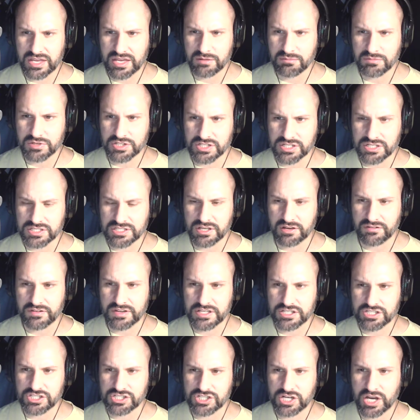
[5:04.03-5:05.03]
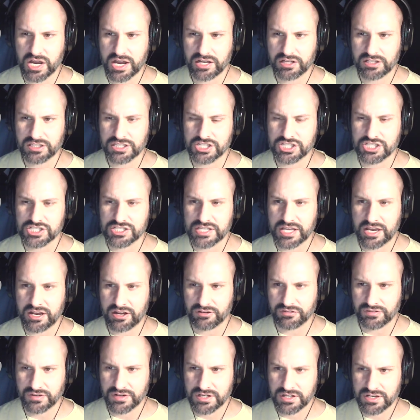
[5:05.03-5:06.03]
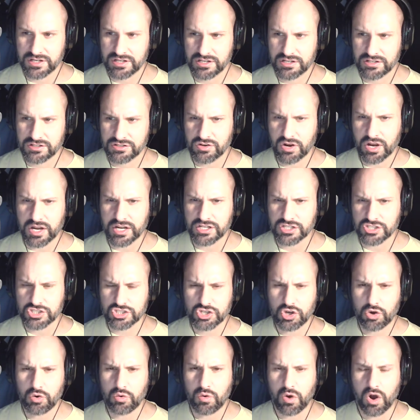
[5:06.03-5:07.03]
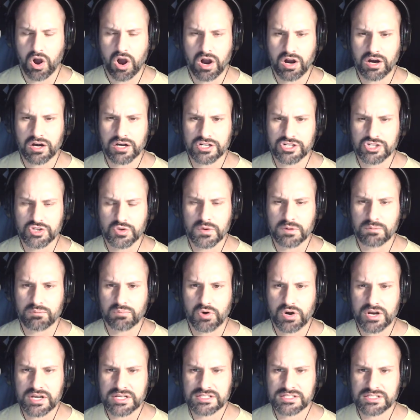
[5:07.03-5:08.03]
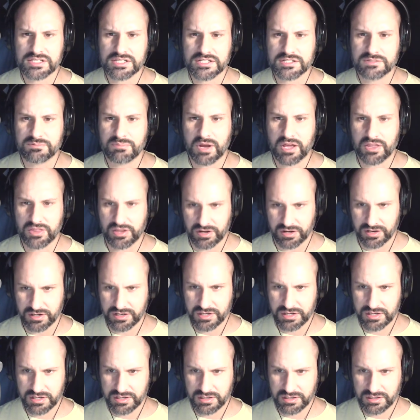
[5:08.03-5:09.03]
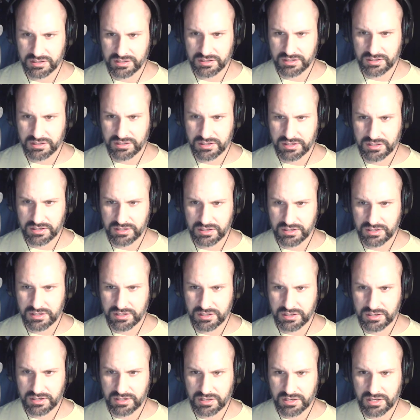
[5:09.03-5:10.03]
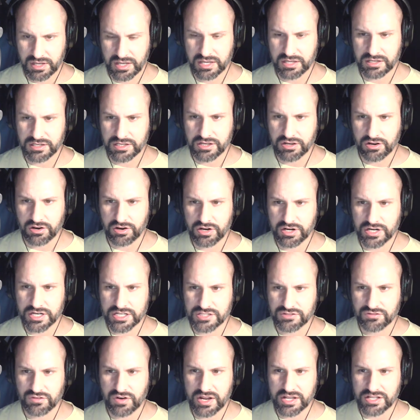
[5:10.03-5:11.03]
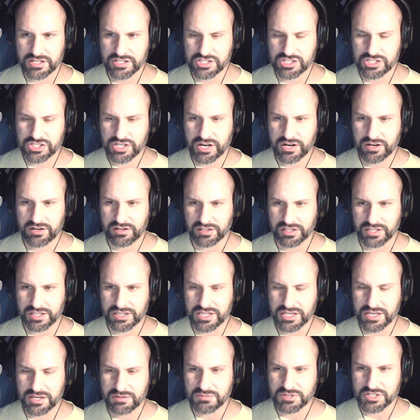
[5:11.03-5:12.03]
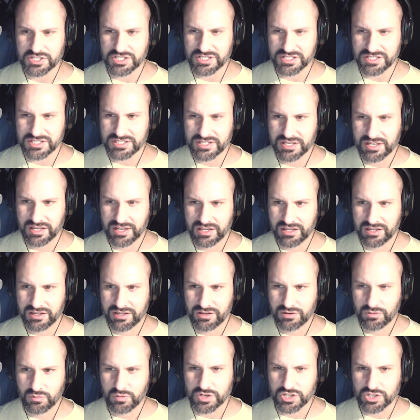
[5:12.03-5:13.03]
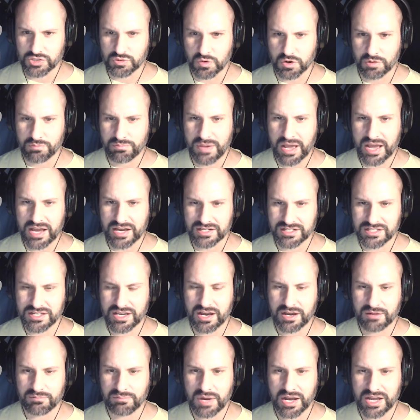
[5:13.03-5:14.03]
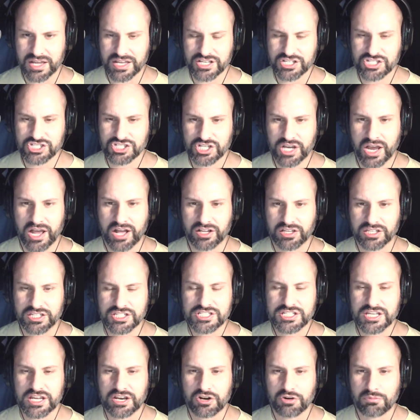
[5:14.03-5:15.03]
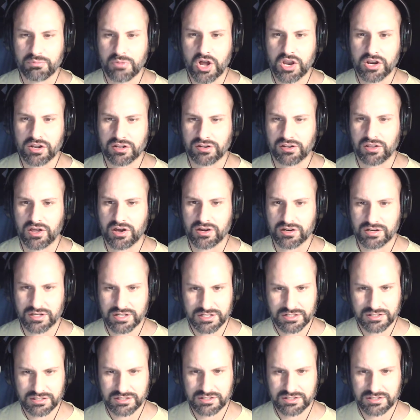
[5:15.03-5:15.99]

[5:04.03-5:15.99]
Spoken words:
the images of his childish self trying so hard to impress his mother. And he heard his friends chuckle at the images, which were backed up by his childish inner monologue.